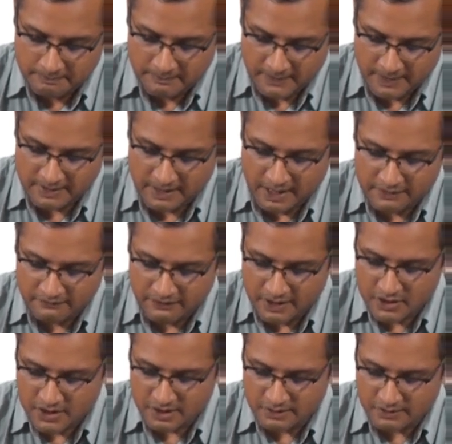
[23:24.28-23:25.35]
and that
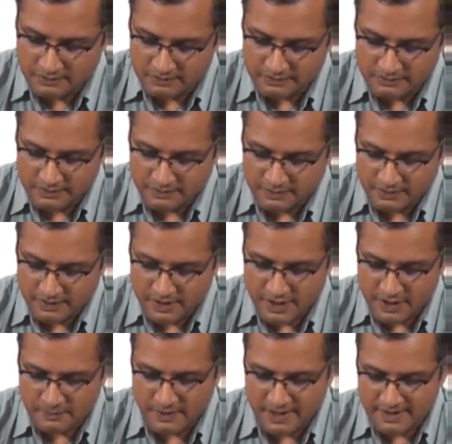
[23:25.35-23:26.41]
function
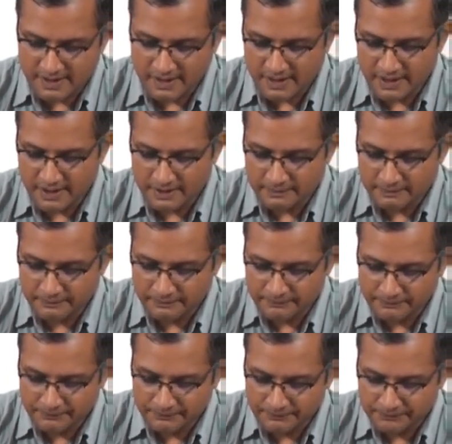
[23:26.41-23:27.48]
is basically
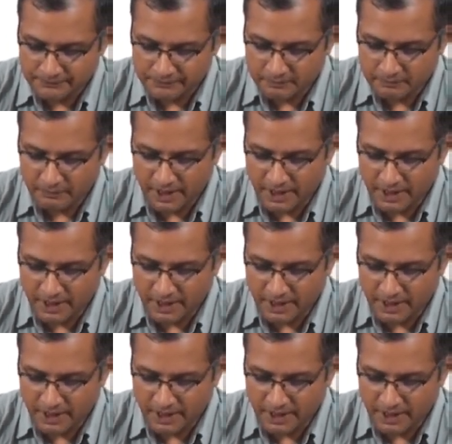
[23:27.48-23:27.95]
my